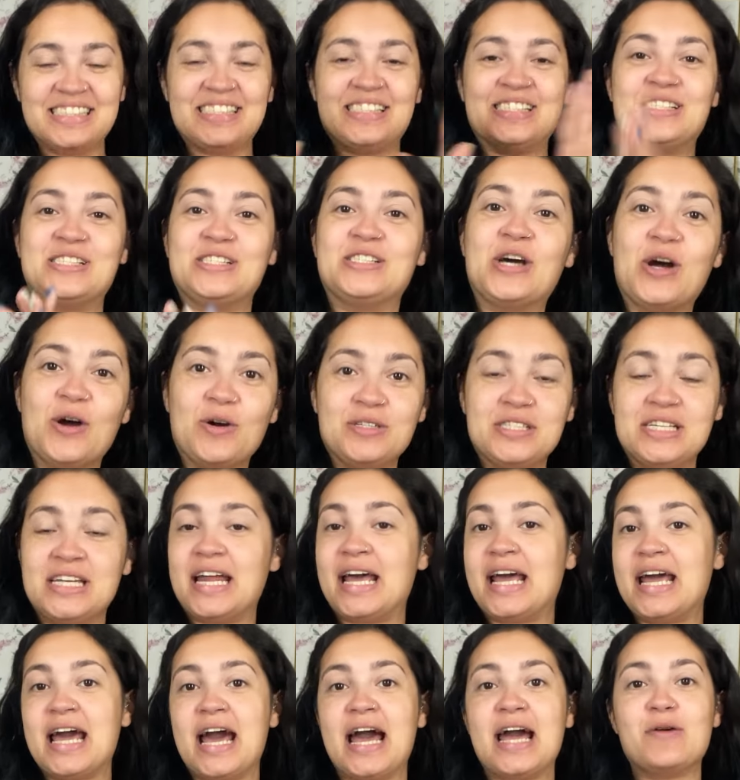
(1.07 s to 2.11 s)
So
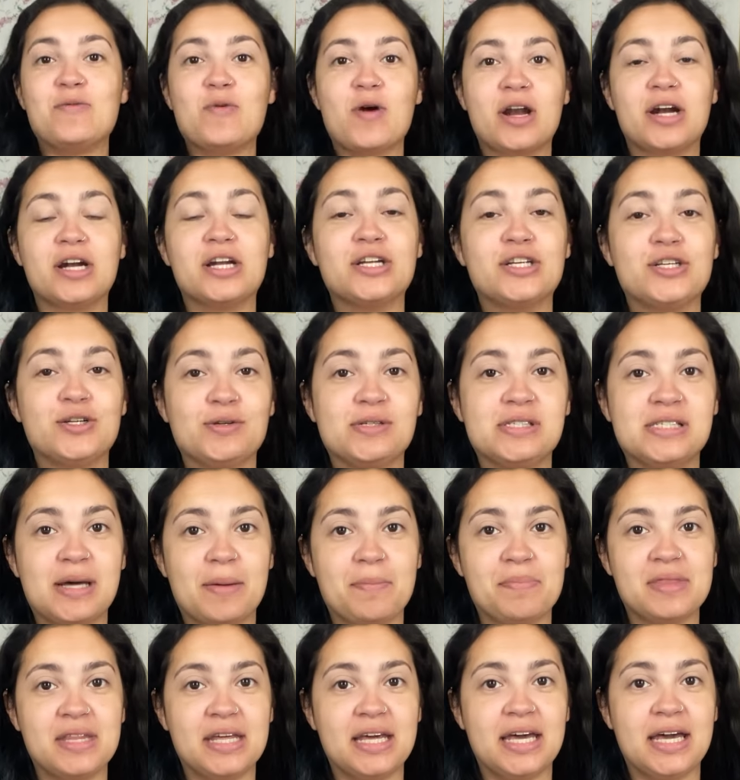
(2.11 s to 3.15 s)
today I wanted to do
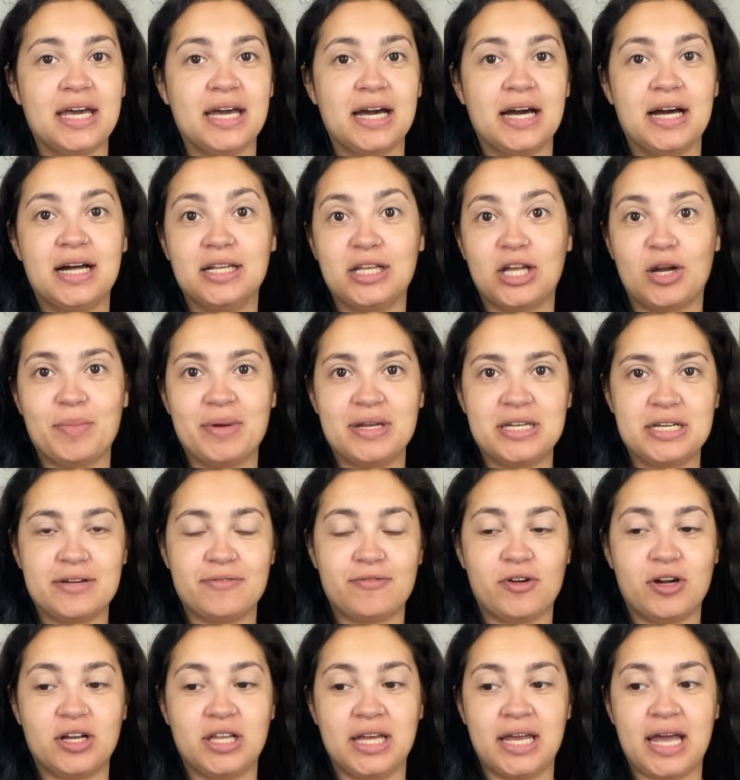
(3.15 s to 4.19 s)
something a little bit
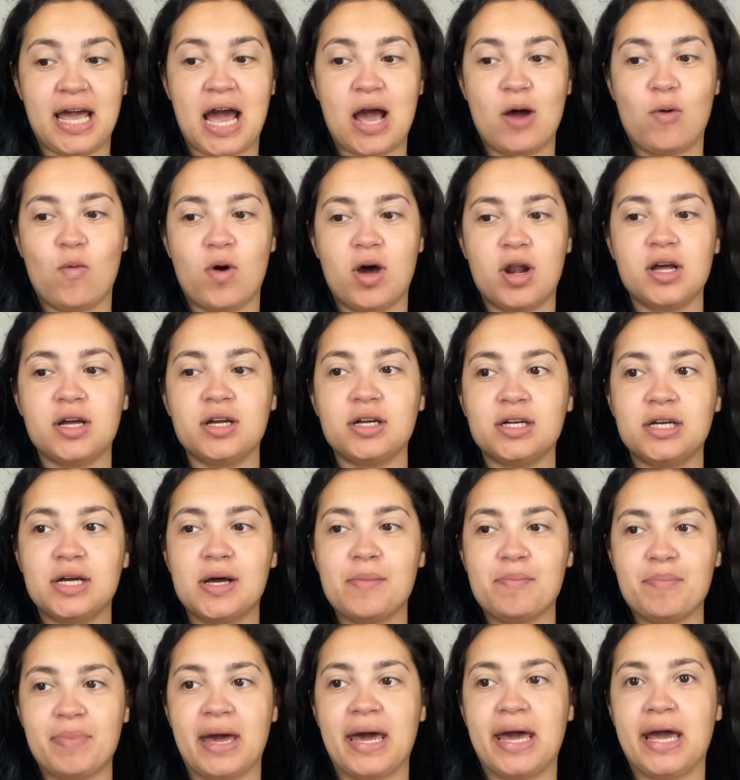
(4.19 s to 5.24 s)
differently. I want to
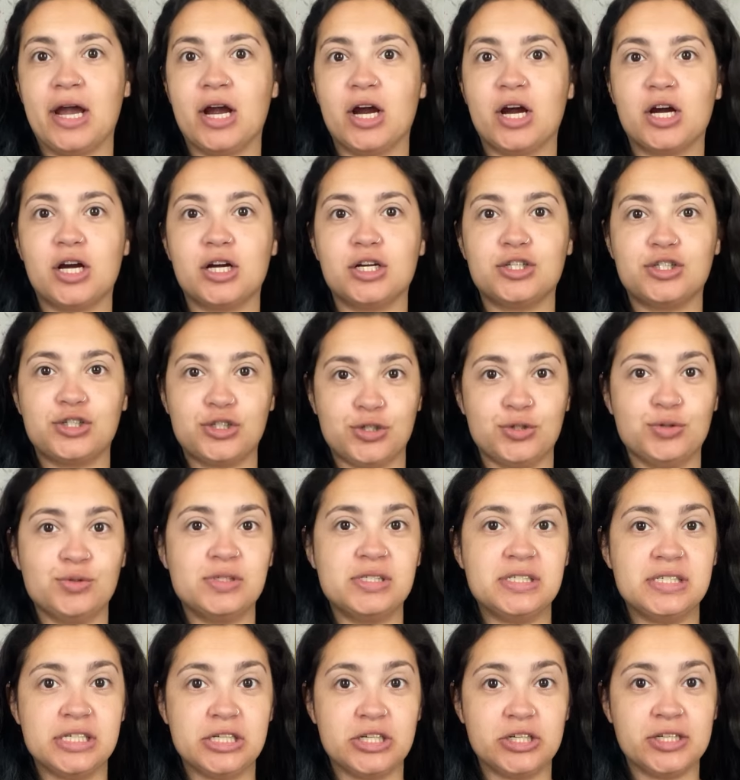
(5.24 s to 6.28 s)
compare two
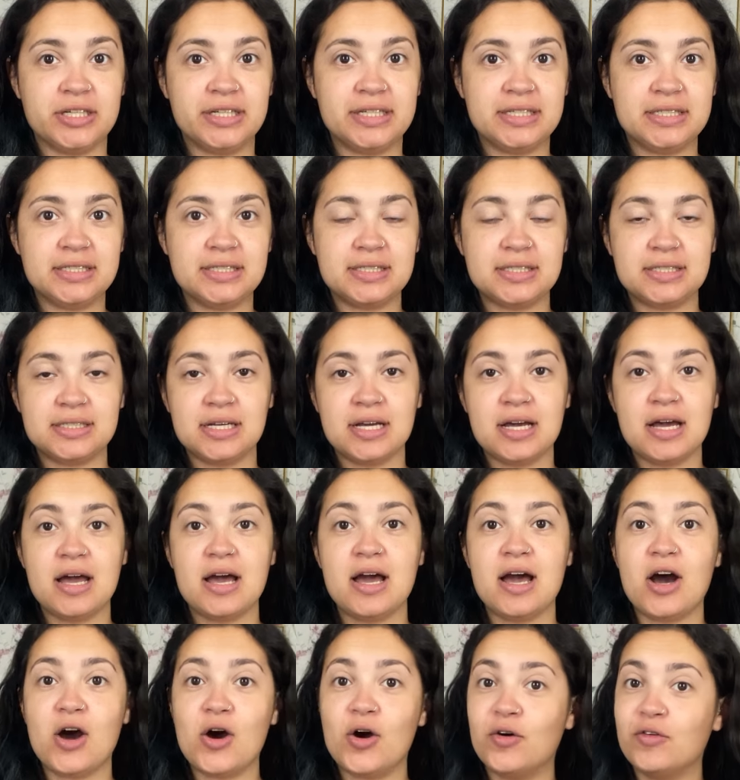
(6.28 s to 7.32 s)
series
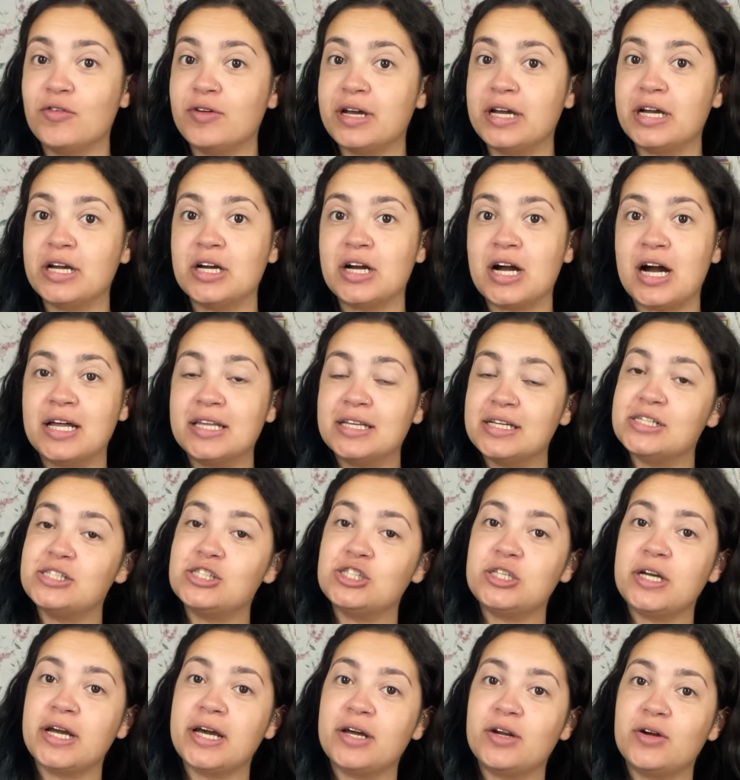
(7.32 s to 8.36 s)
over here on this
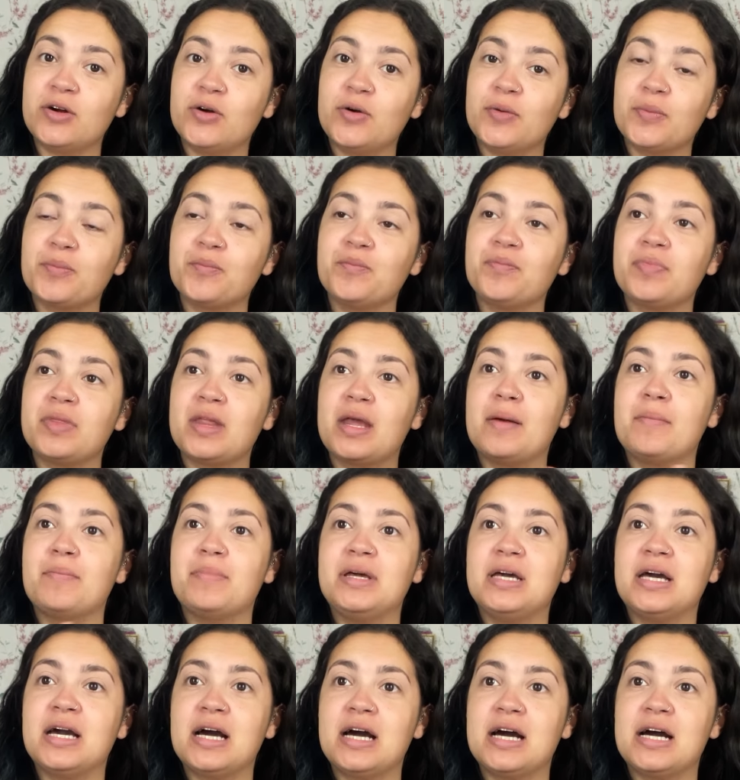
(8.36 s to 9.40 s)
channel
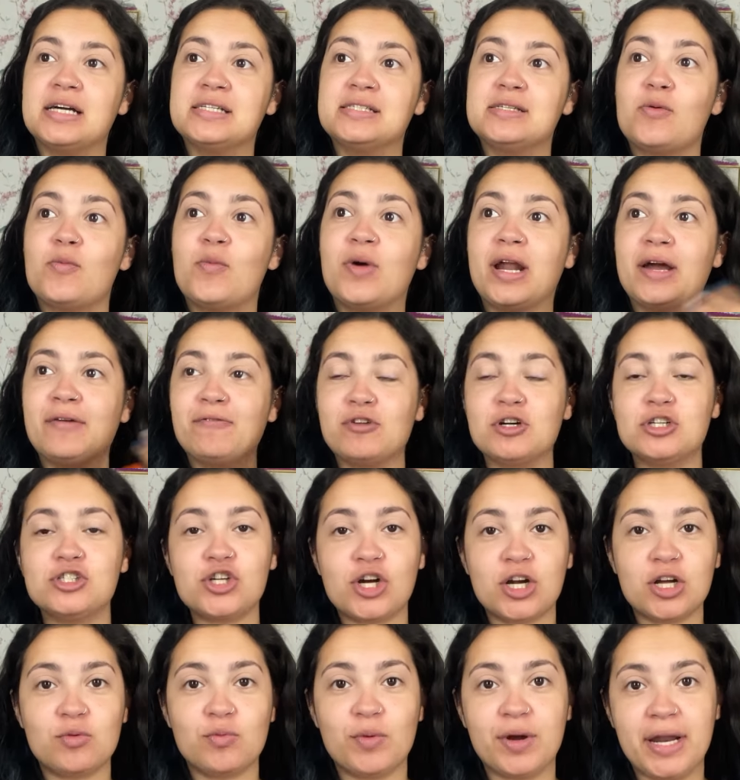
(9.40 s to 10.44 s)
because when I first
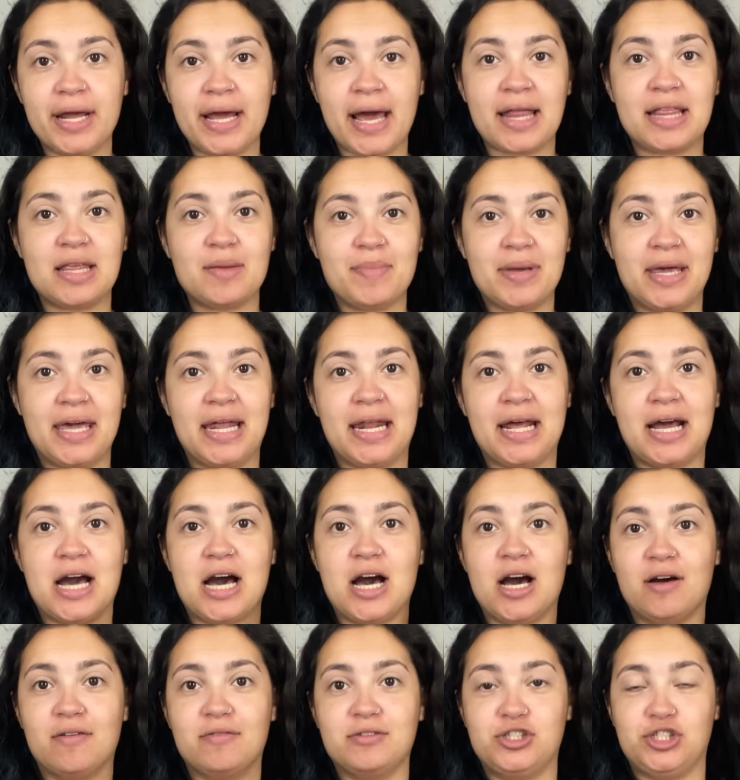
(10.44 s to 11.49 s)
started reading at the beginning
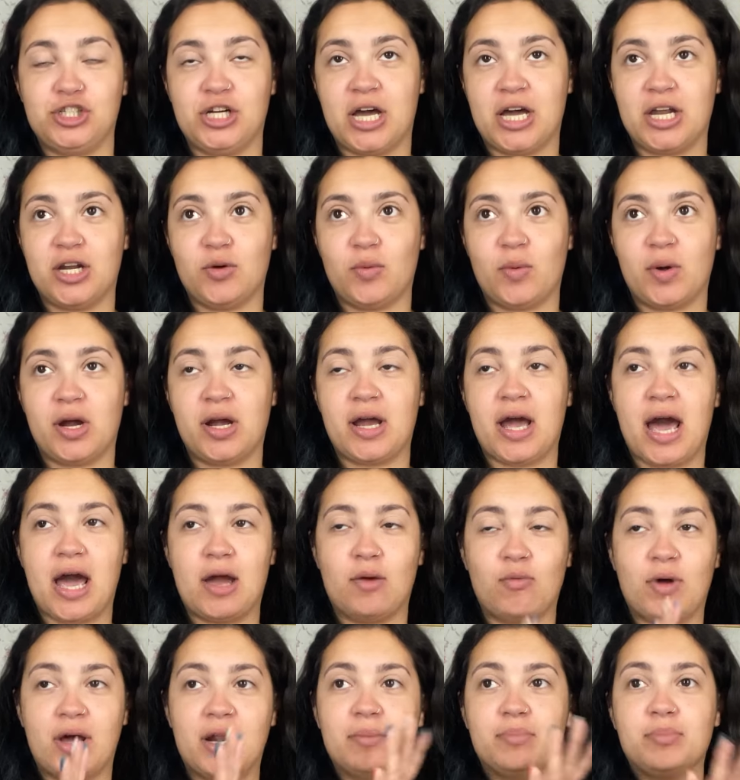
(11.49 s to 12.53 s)
of January, I
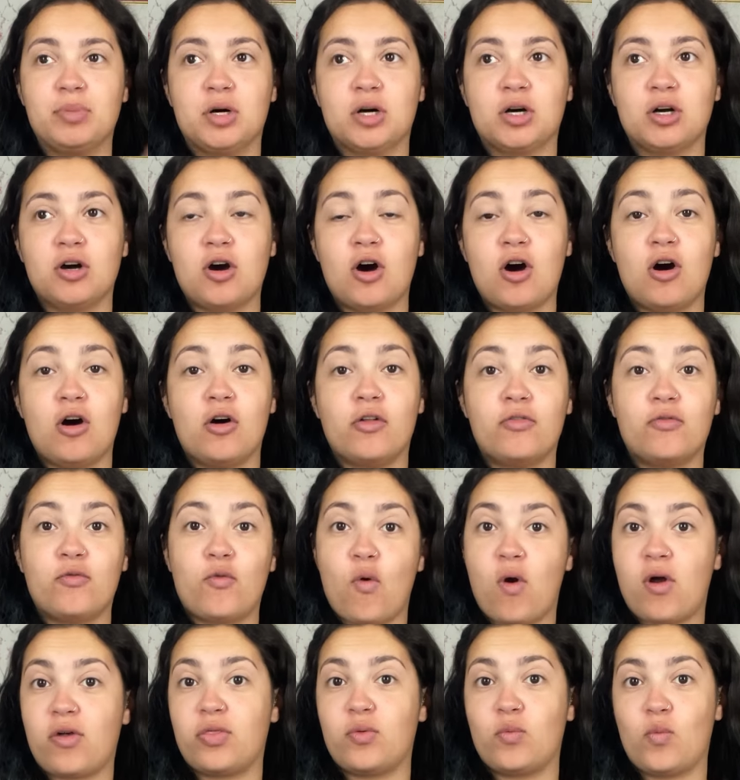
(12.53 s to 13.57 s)
read a book called
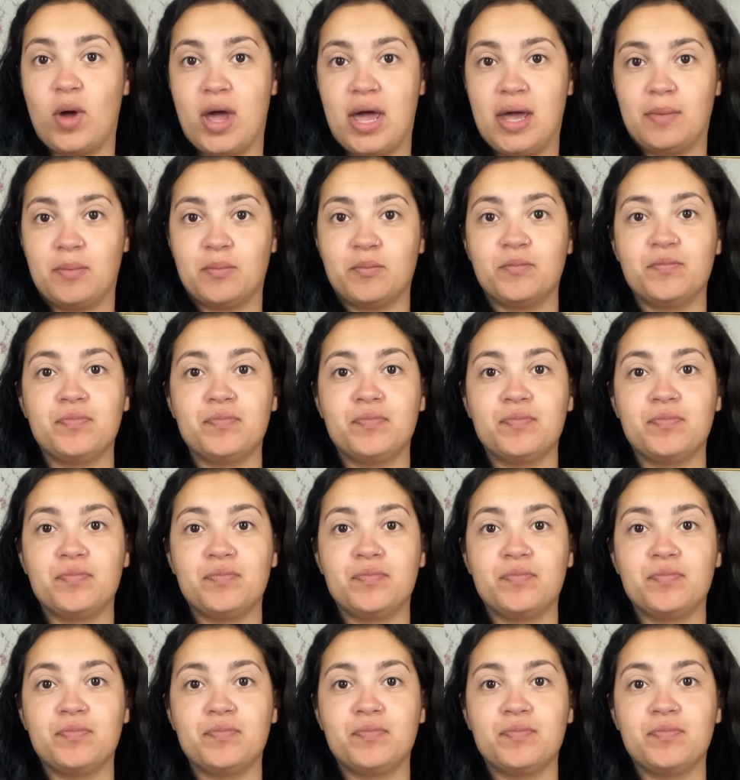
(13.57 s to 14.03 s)
Fourth Wing.